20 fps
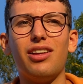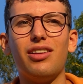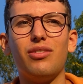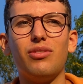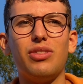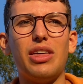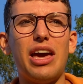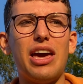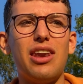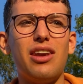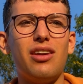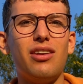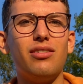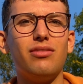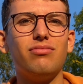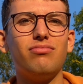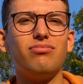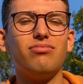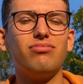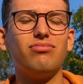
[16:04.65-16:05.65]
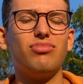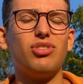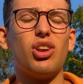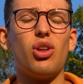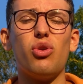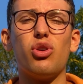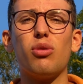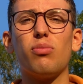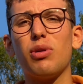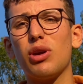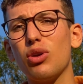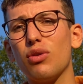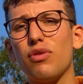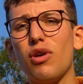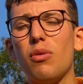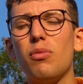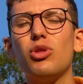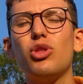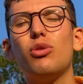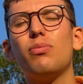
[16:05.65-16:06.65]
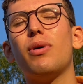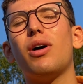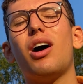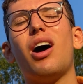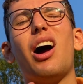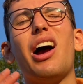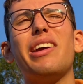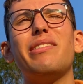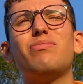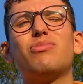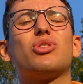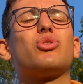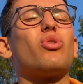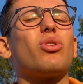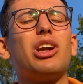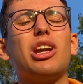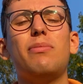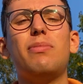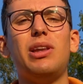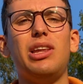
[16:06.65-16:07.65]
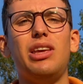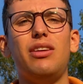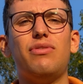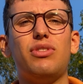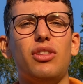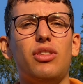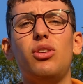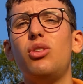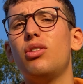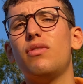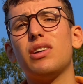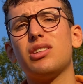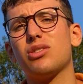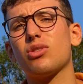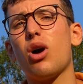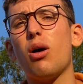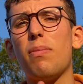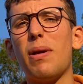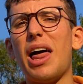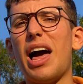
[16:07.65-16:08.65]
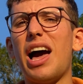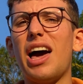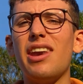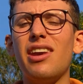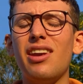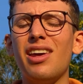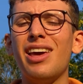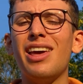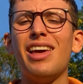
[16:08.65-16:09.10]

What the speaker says: then, you know, you can bring your phone with you. But I strongly believe that the universe has got a plan.